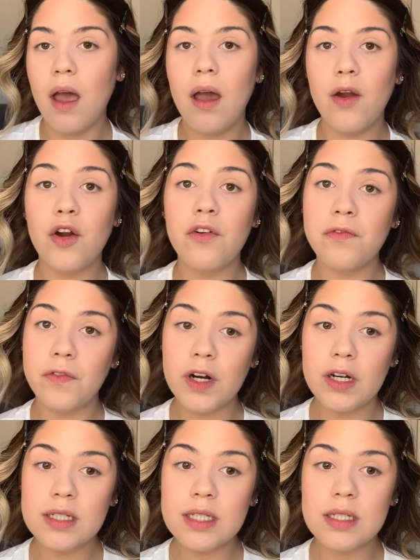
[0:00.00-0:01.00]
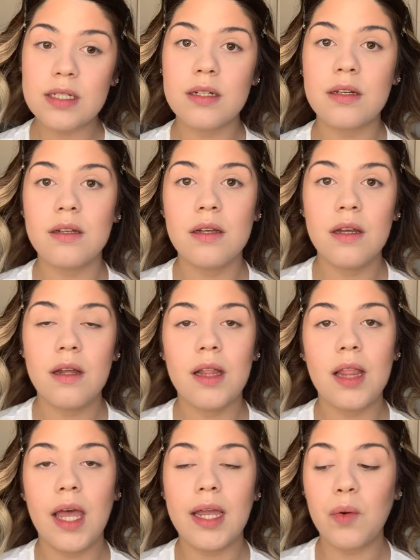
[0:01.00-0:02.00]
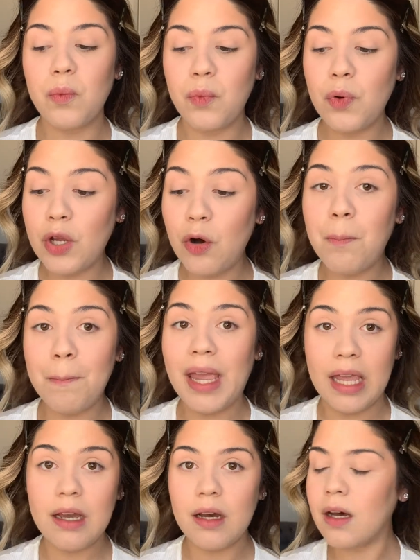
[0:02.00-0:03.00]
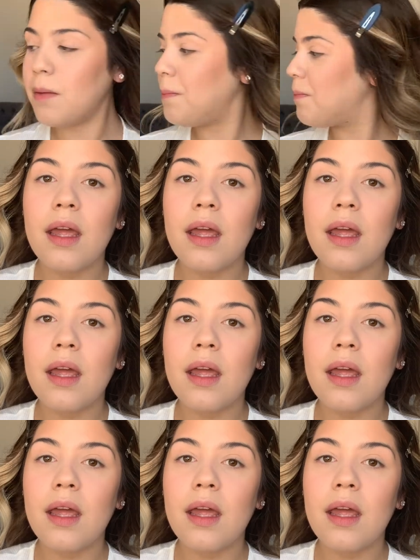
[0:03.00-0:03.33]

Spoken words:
her first like real makeup.